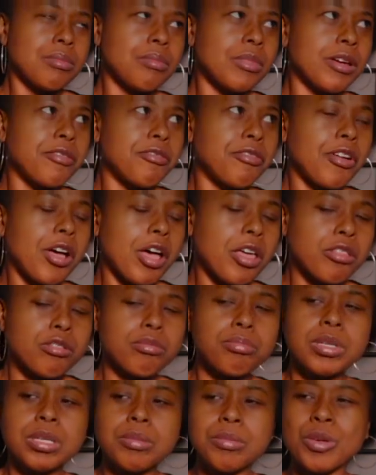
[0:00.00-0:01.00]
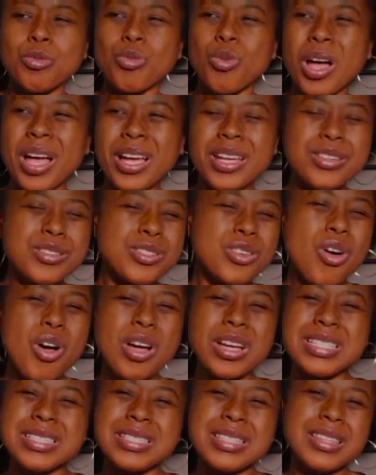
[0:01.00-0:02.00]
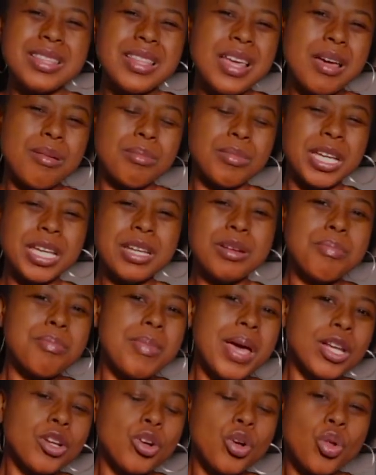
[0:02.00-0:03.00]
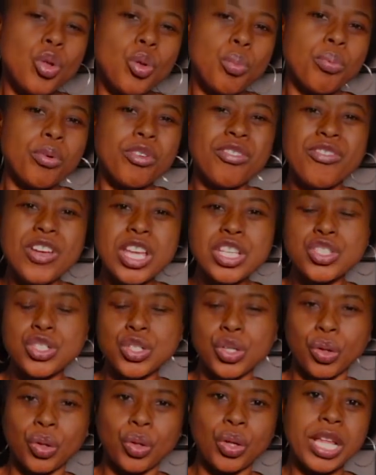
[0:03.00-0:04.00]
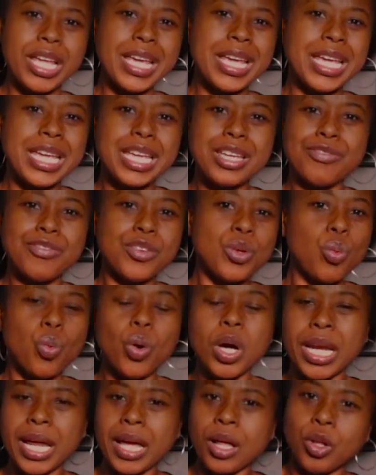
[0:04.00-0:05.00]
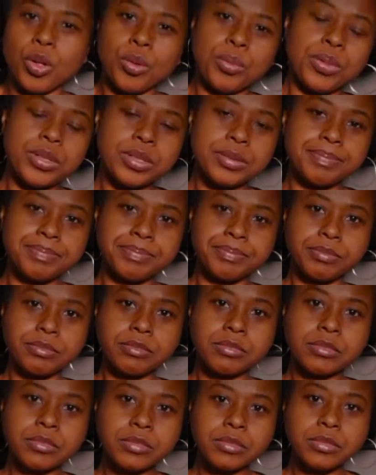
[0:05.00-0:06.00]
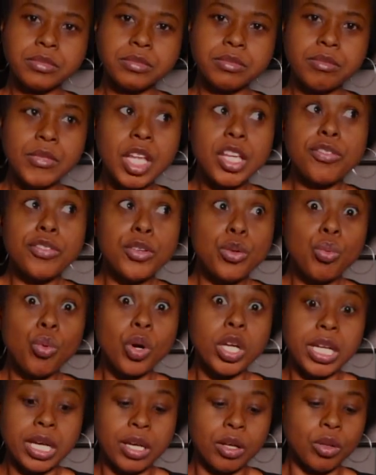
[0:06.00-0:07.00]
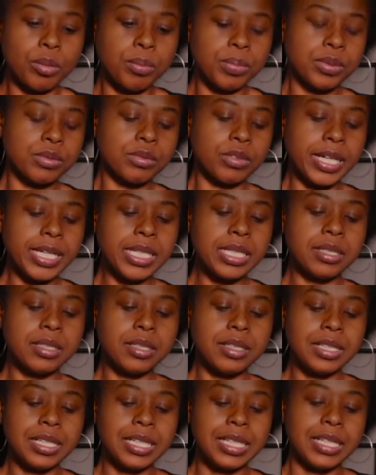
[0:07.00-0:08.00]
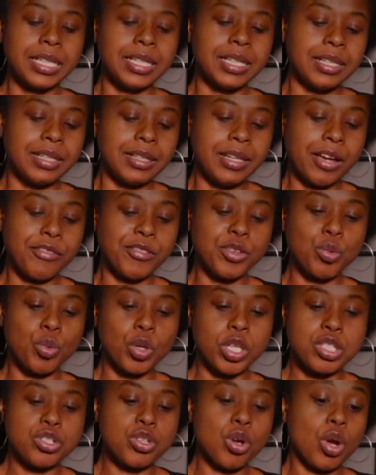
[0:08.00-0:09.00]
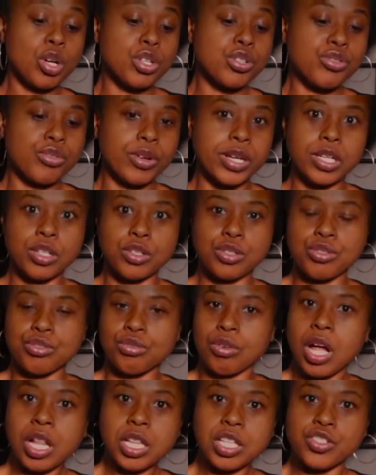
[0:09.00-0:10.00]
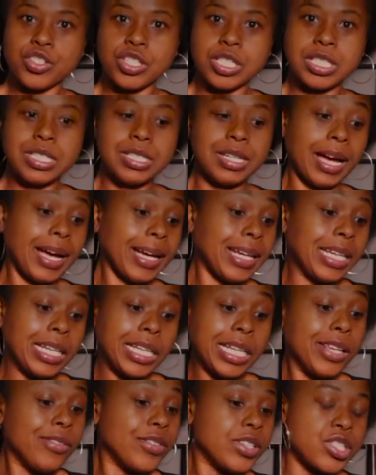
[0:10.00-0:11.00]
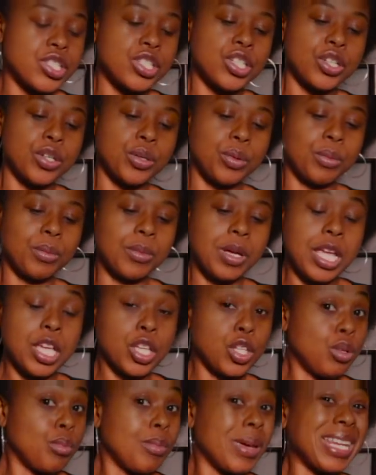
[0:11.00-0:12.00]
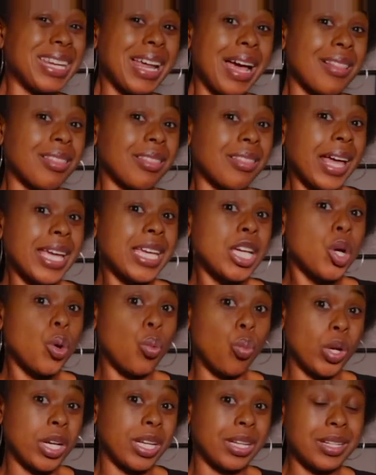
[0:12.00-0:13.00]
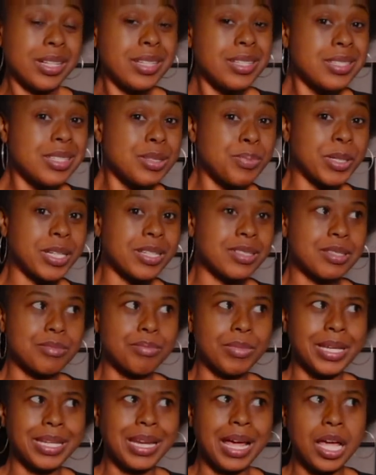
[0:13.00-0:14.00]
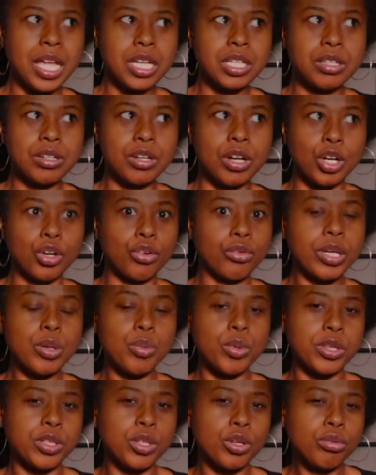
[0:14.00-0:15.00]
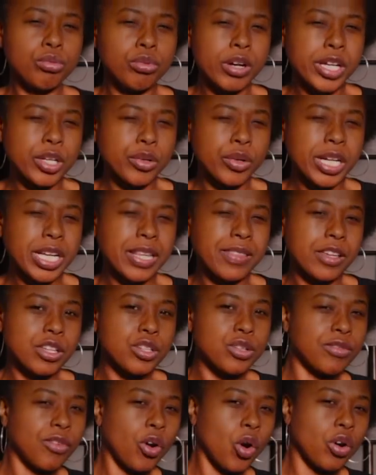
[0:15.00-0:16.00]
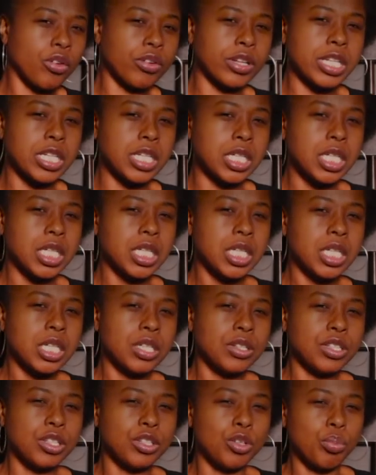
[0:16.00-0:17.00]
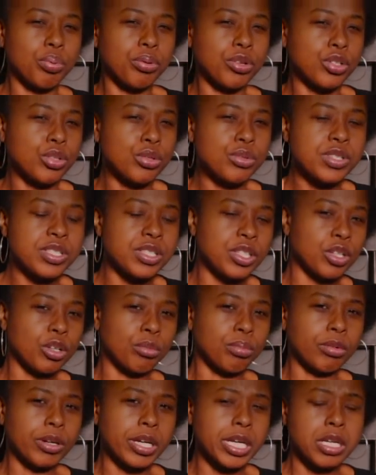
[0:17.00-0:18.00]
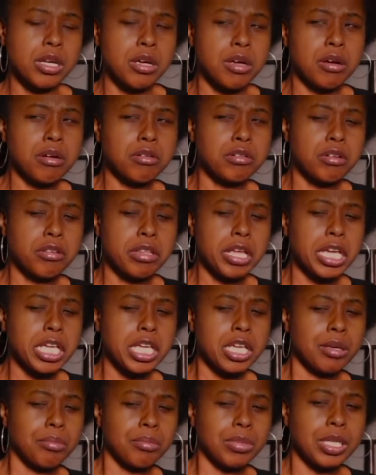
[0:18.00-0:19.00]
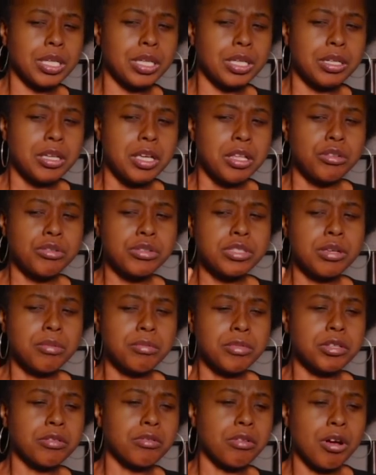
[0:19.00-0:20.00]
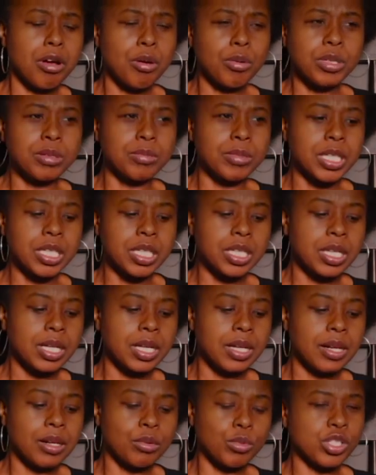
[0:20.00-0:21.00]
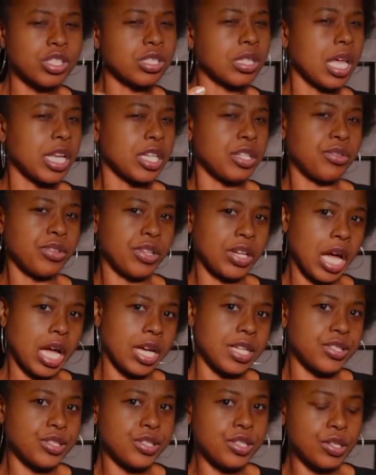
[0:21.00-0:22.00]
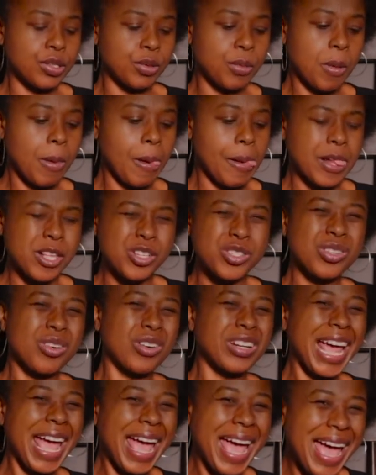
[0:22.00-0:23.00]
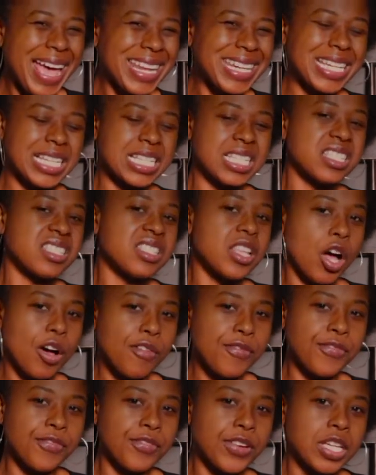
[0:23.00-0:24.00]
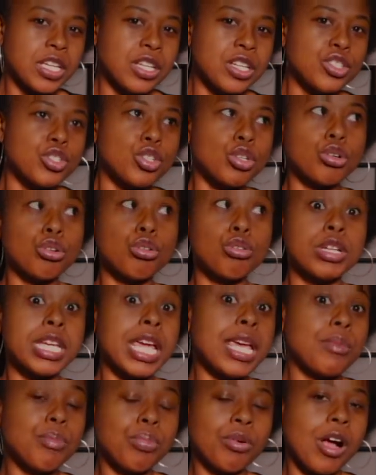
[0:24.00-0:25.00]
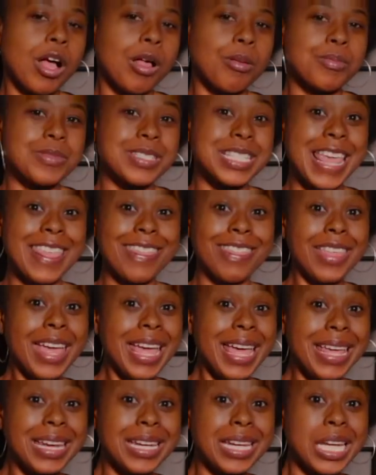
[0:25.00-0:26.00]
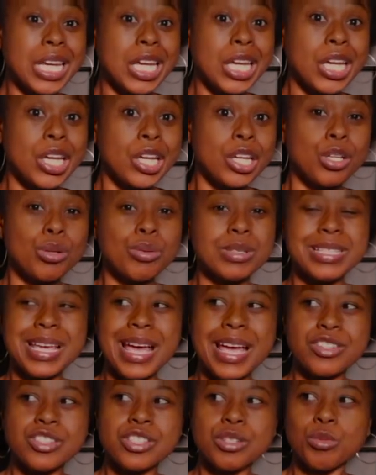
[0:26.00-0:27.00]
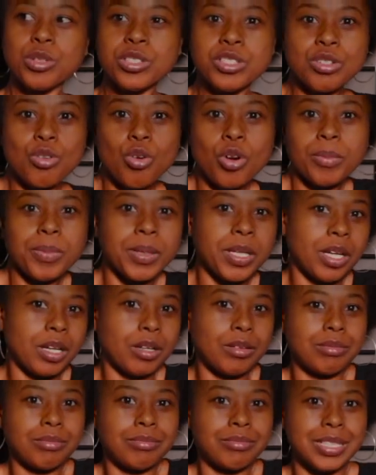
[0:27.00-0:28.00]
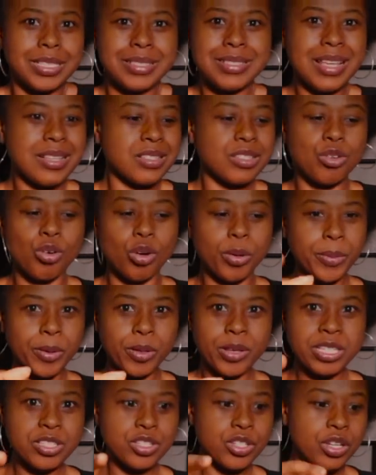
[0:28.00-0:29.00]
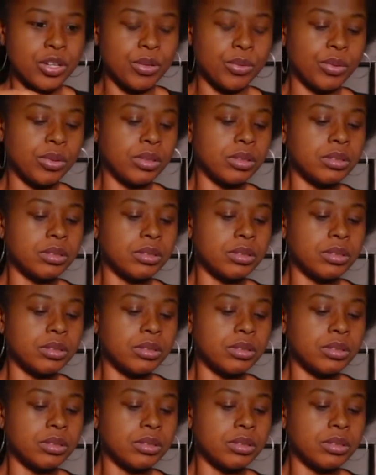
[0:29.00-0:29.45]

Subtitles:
My father beat me. Why are you talking to them? Get a medical professional if you want help. If you want help, right? Now, if you want to talk straight astrology, I can give it to you. You may not like what it is because it may not agree with your rhetoric that you've already, you know, produced in your brain. Oh no, that can't be it. There's something wrong with me, which a lot of you guys do. You start adding stuff to create problems and then you attach it with Scorpio. That's not Scorpio, that's you.